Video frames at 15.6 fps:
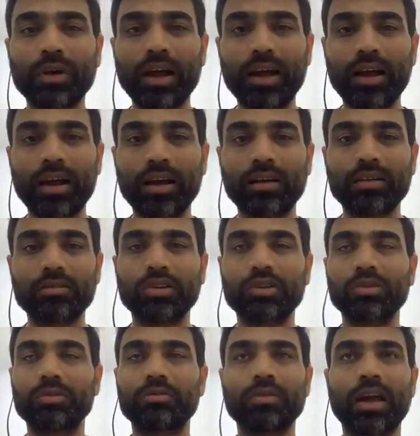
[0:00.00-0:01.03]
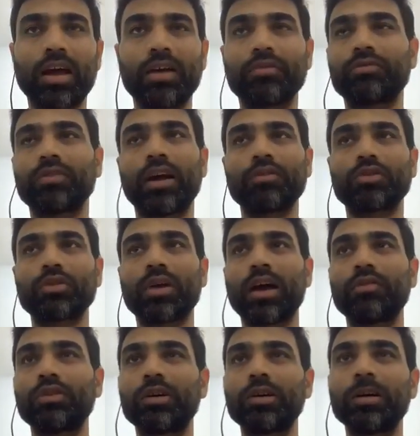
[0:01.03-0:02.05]
to
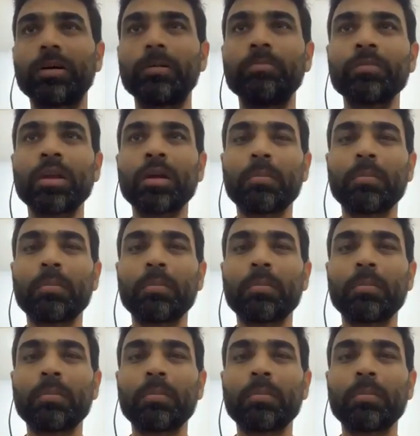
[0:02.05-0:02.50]
have a